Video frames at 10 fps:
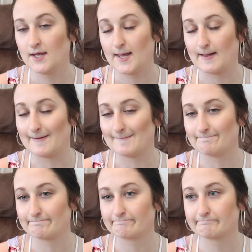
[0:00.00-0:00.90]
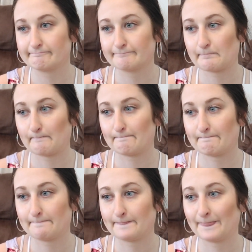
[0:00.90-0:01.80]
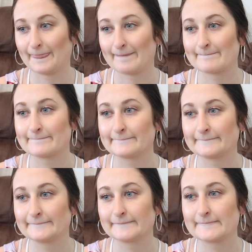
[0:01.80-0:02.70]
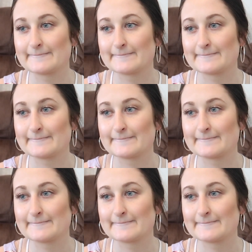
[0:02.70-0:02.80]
Nothing is said.